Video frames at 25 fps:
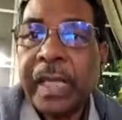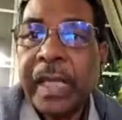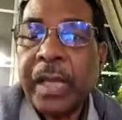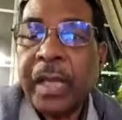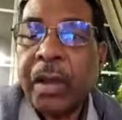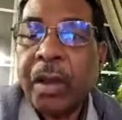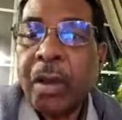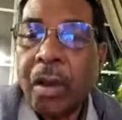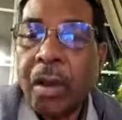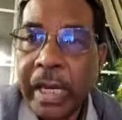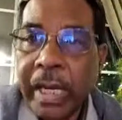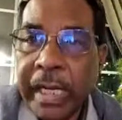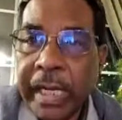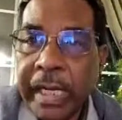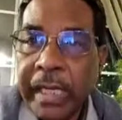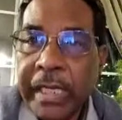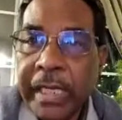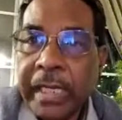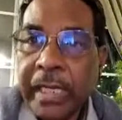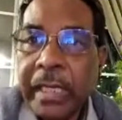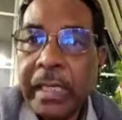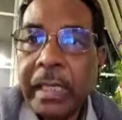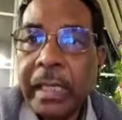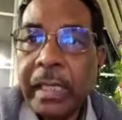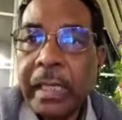
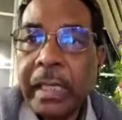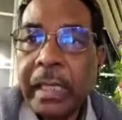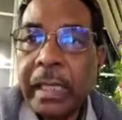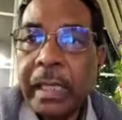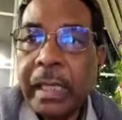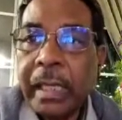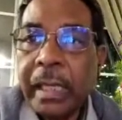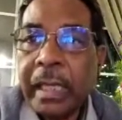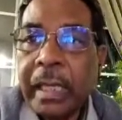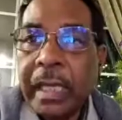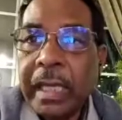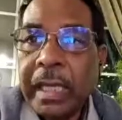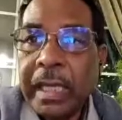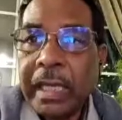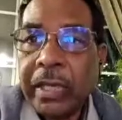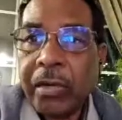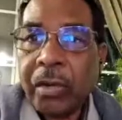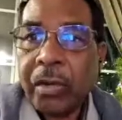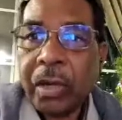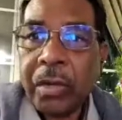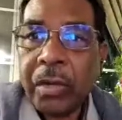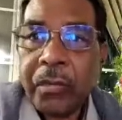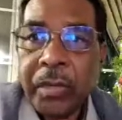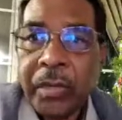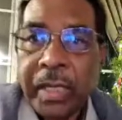Already, in
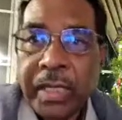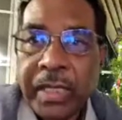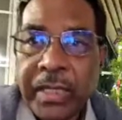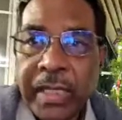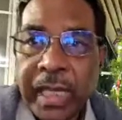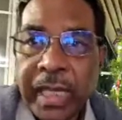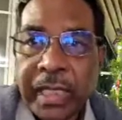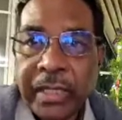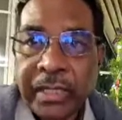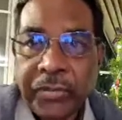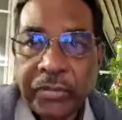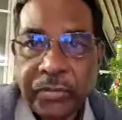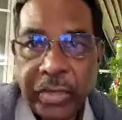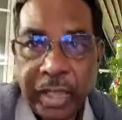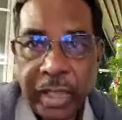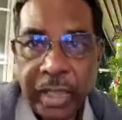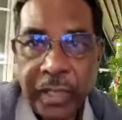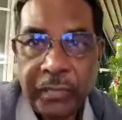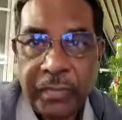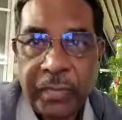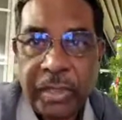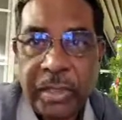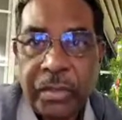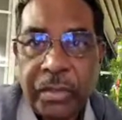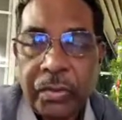confidence, I can share
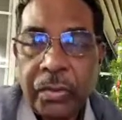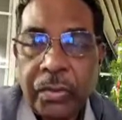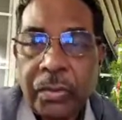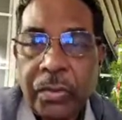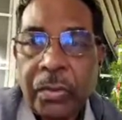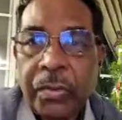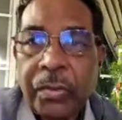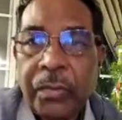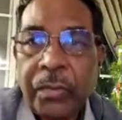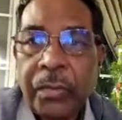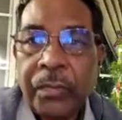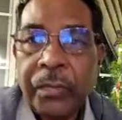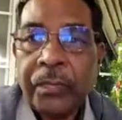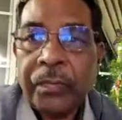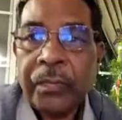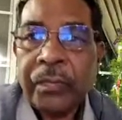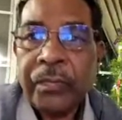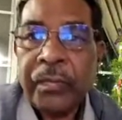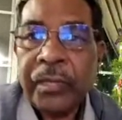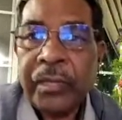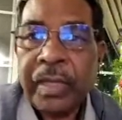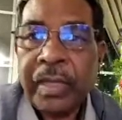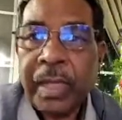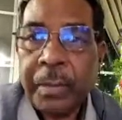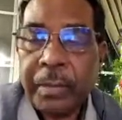with you
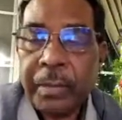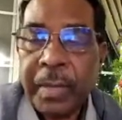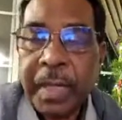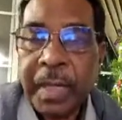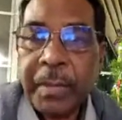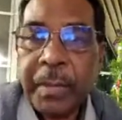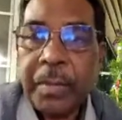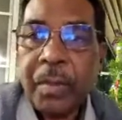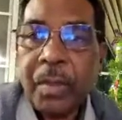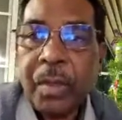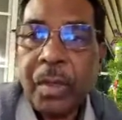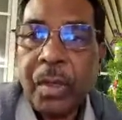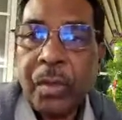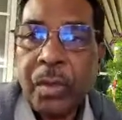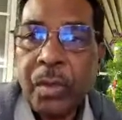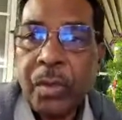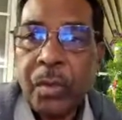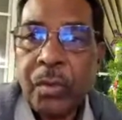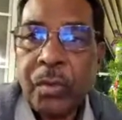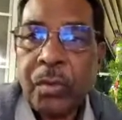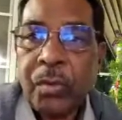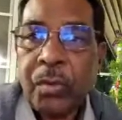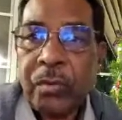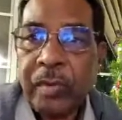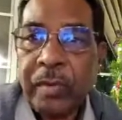the people
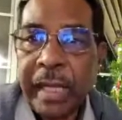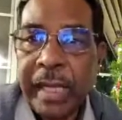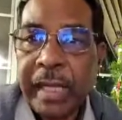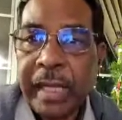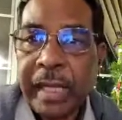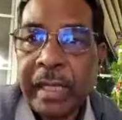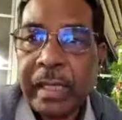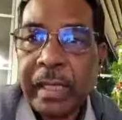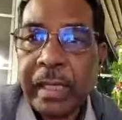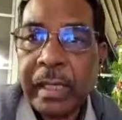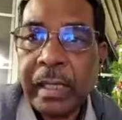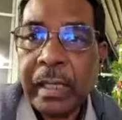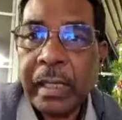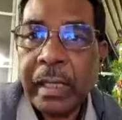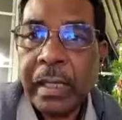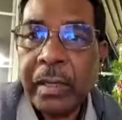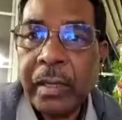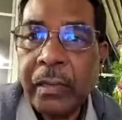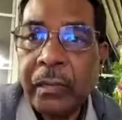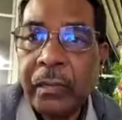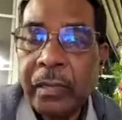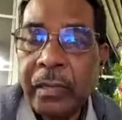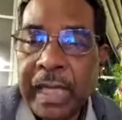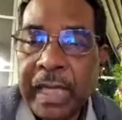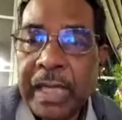who were
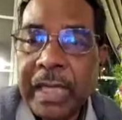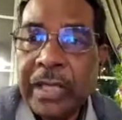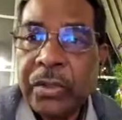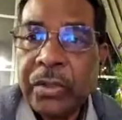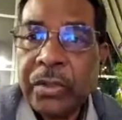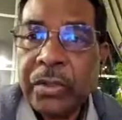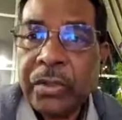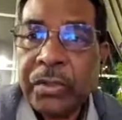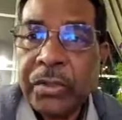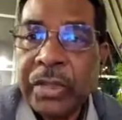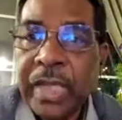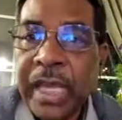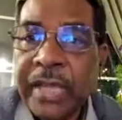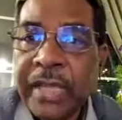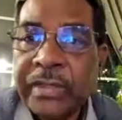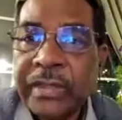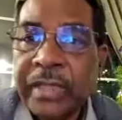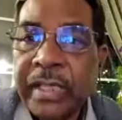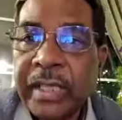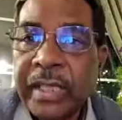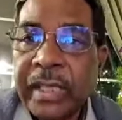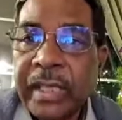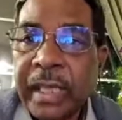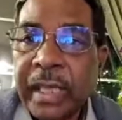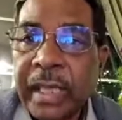very
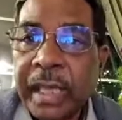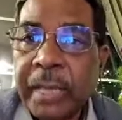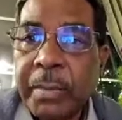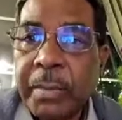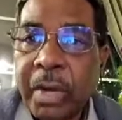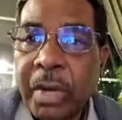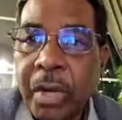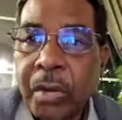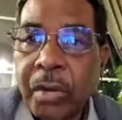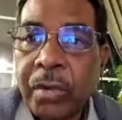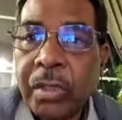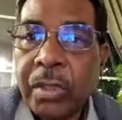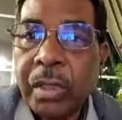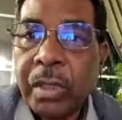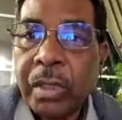enthusiastic about